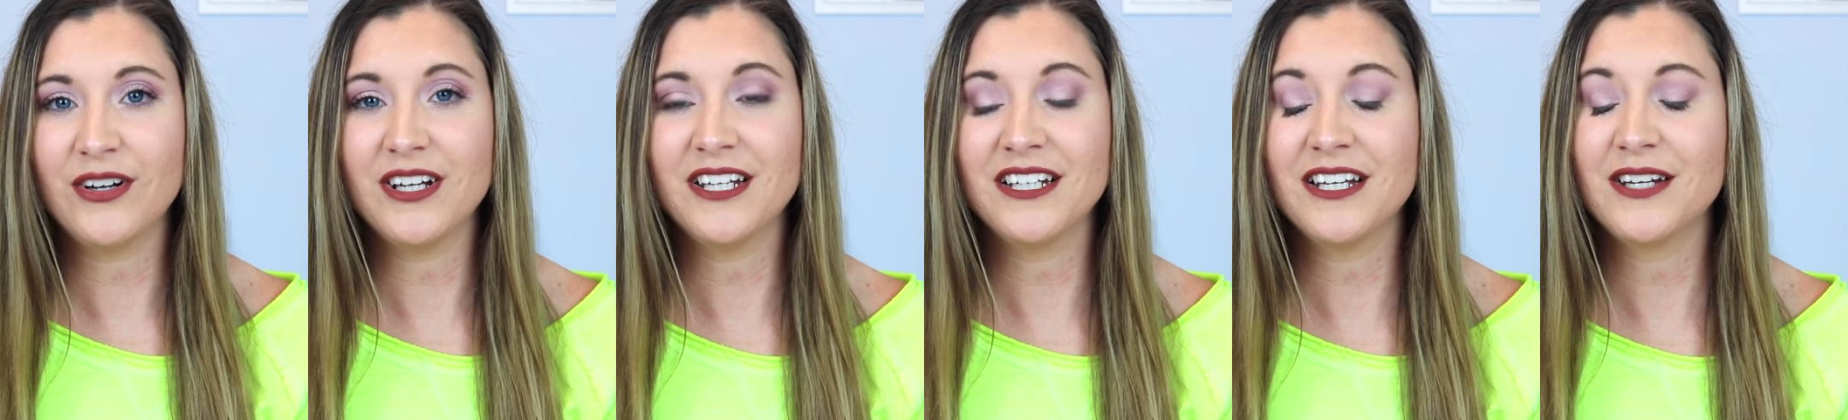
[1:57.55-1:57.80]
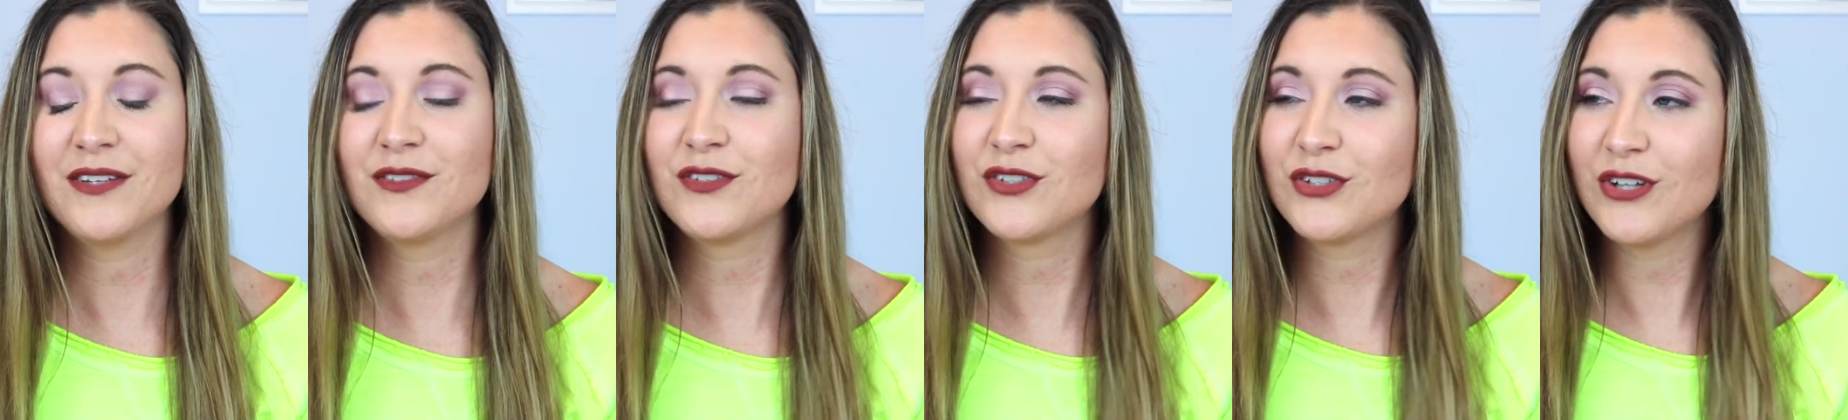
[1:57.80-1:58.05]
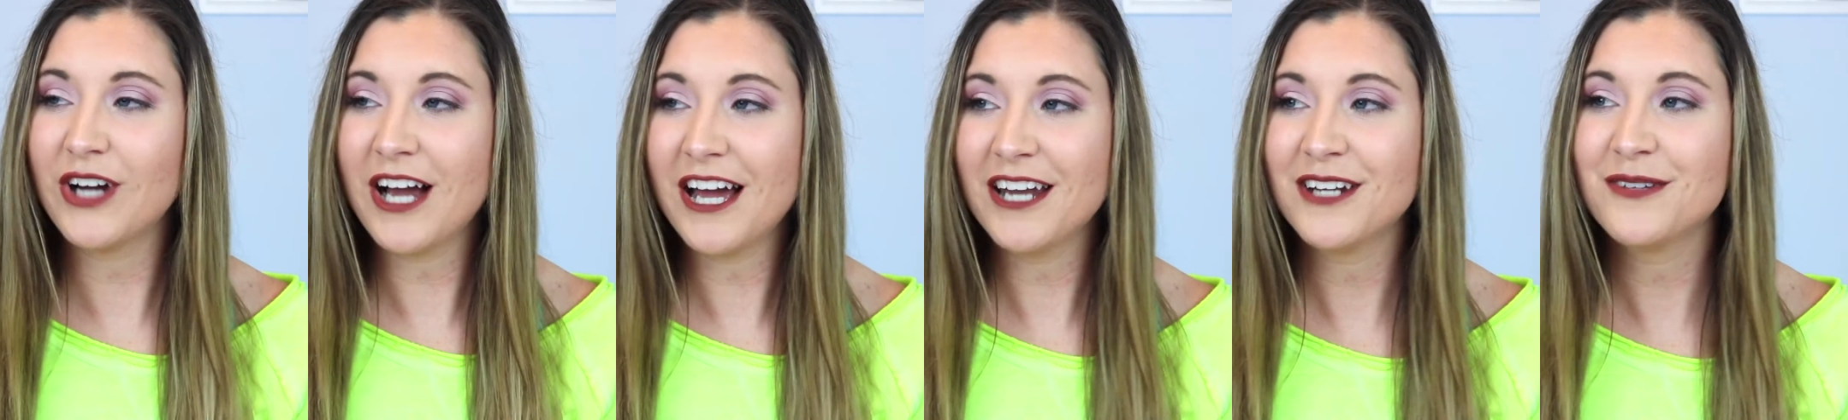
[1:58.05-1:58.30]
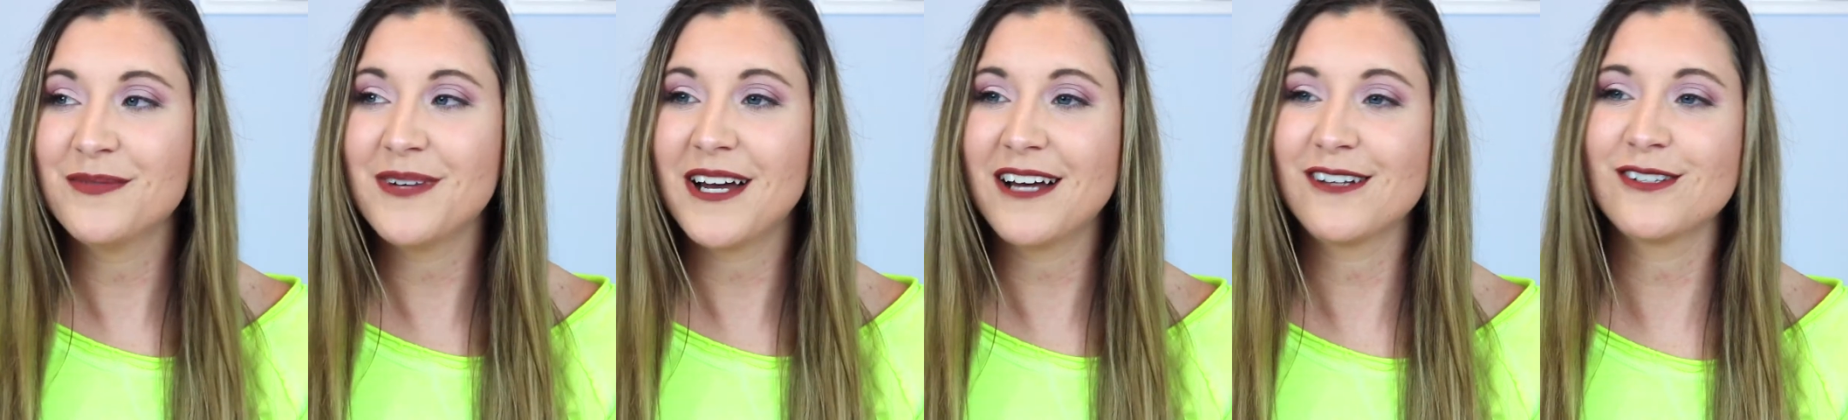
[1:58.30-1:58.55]
and I've tried
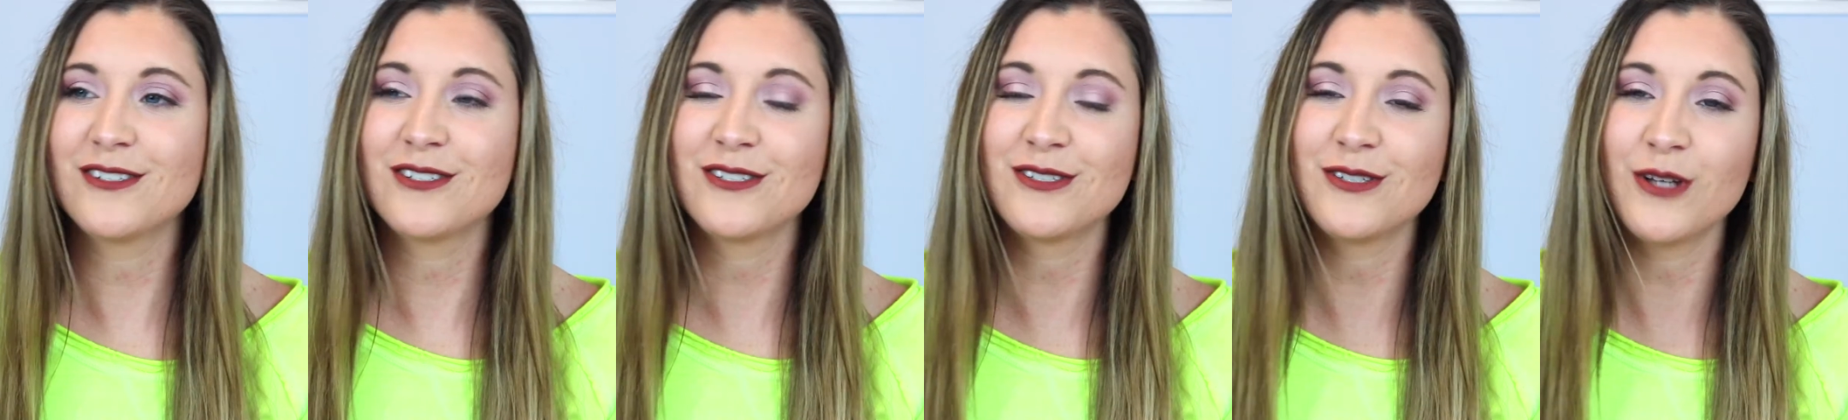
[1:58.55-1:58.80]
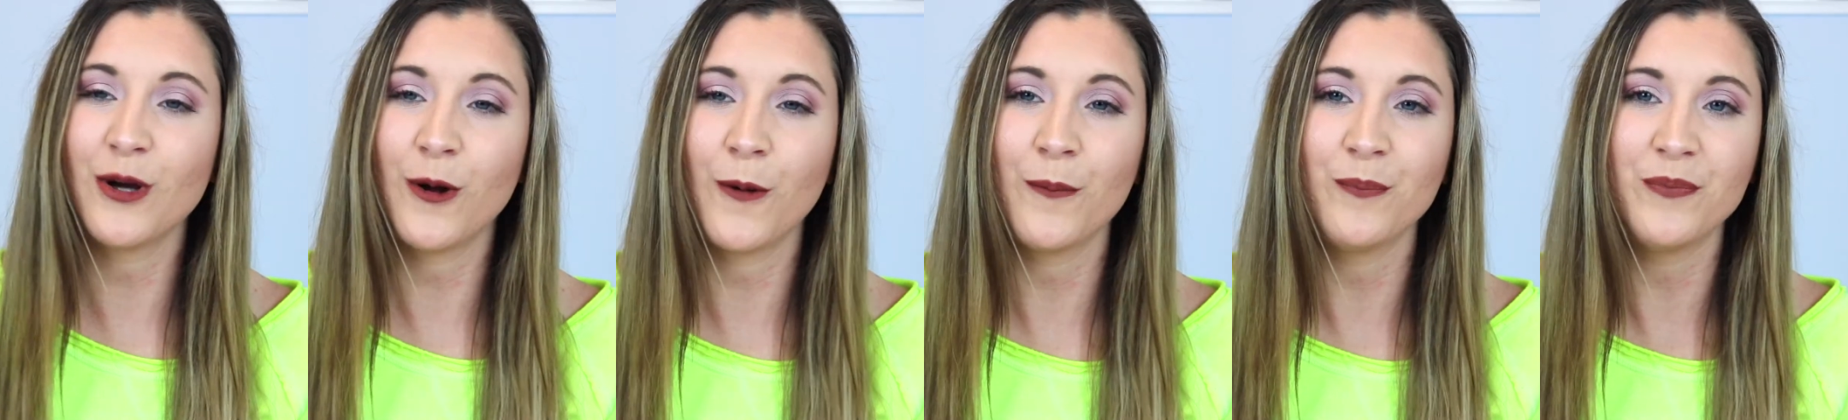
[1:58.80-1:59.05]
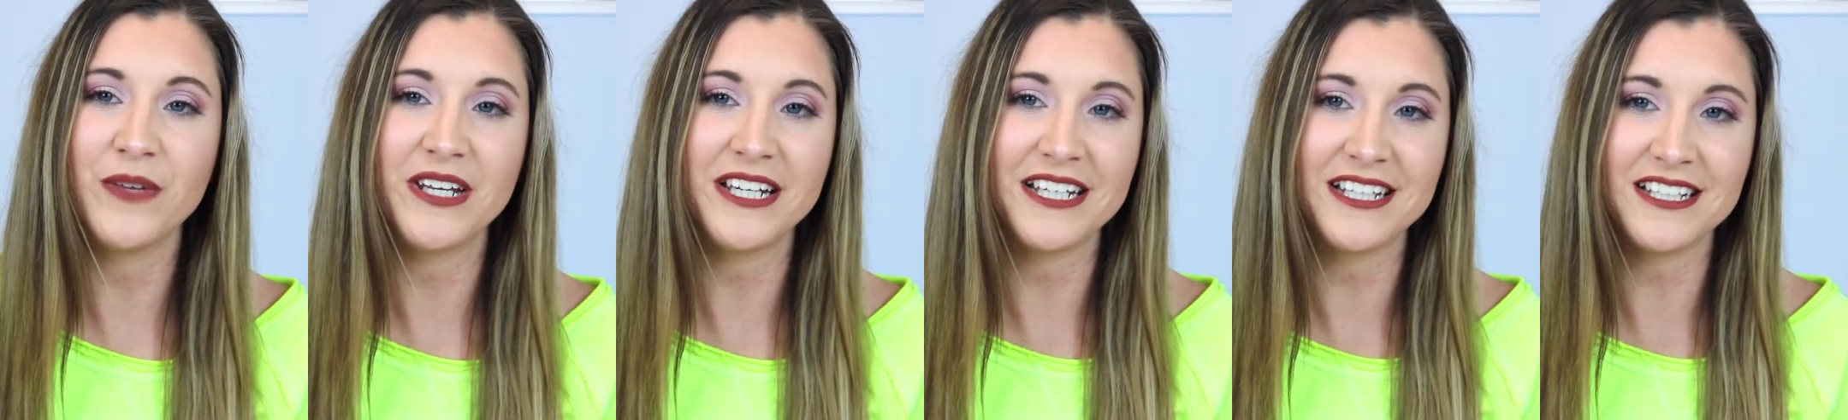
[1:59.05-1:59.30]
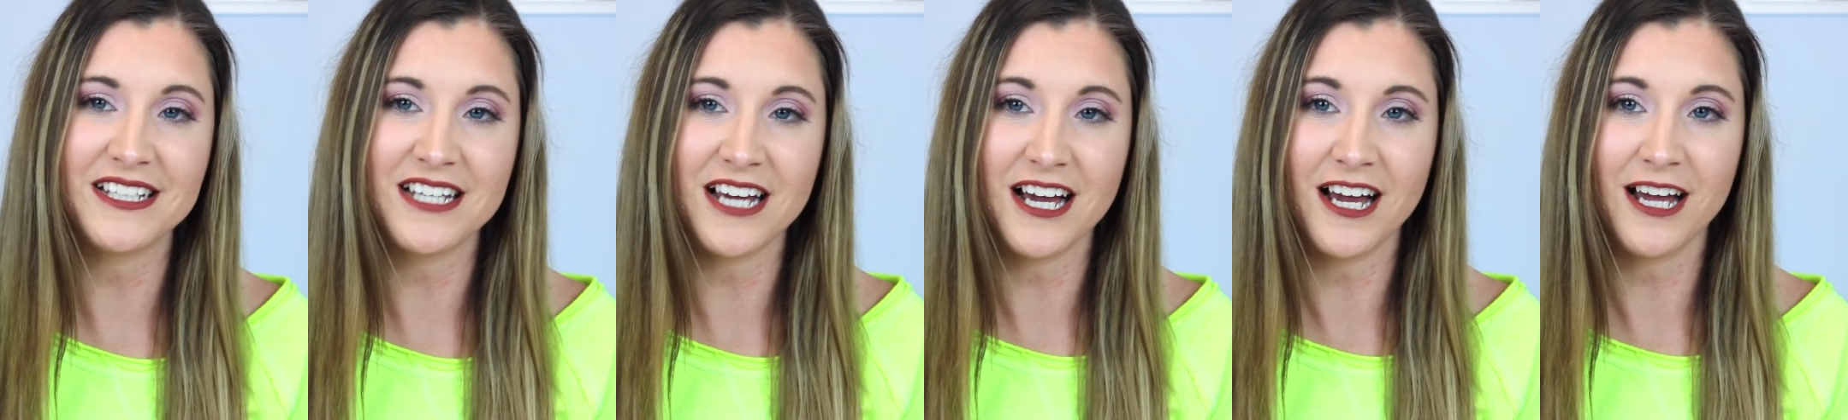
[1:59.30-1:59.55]
them out so
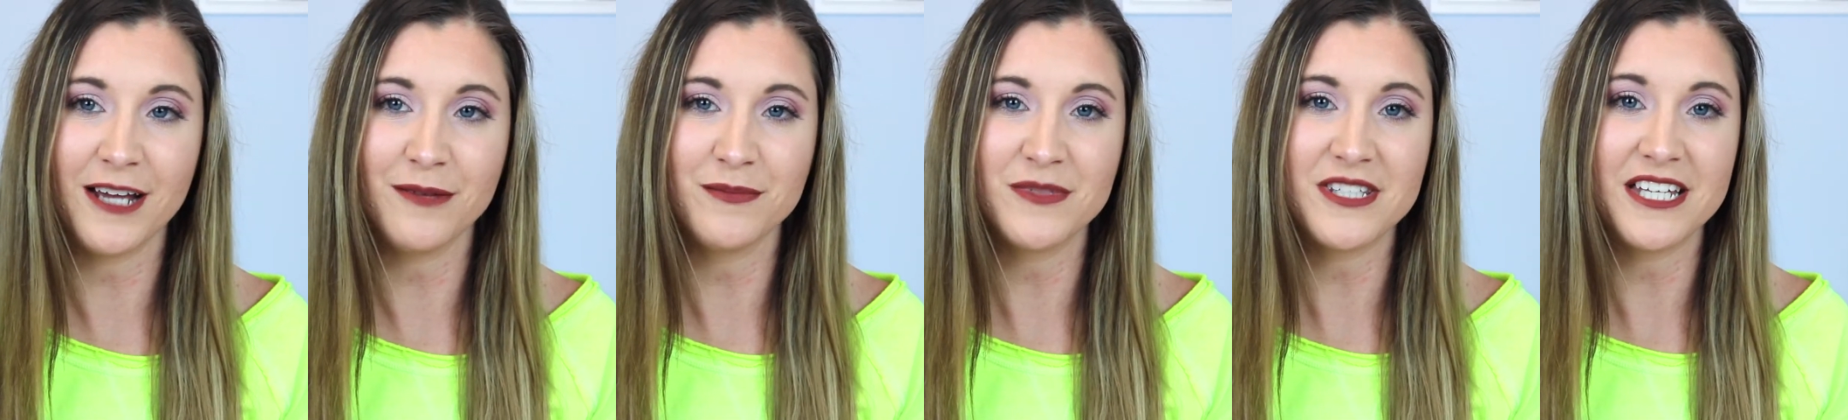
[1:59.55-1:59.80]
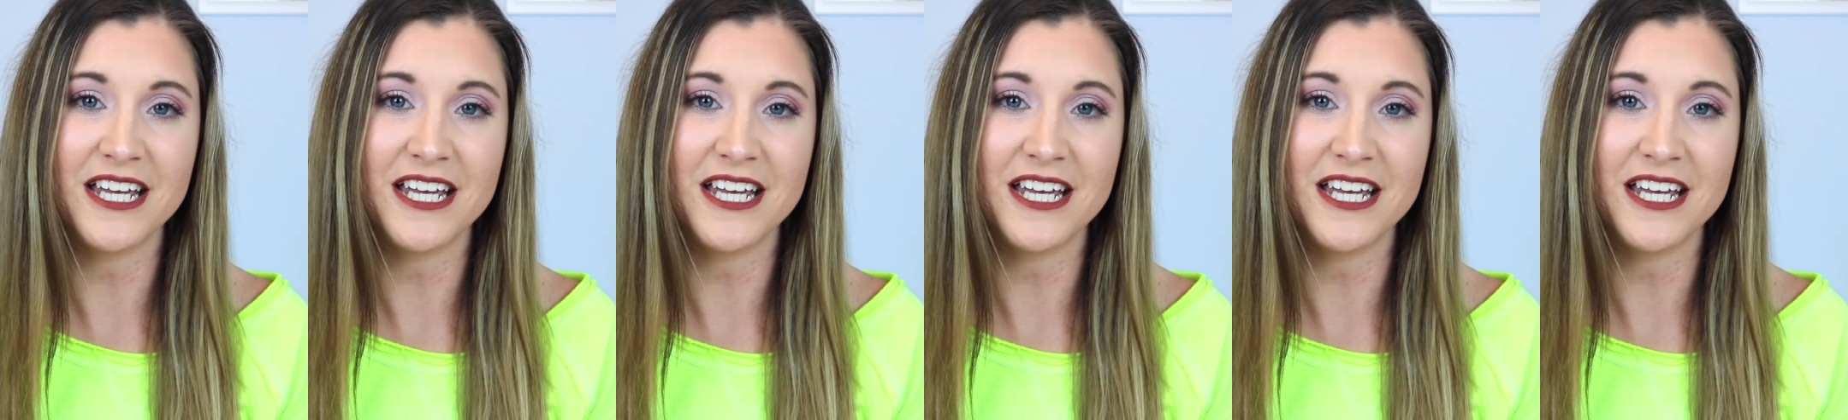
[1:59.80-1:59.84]
many times,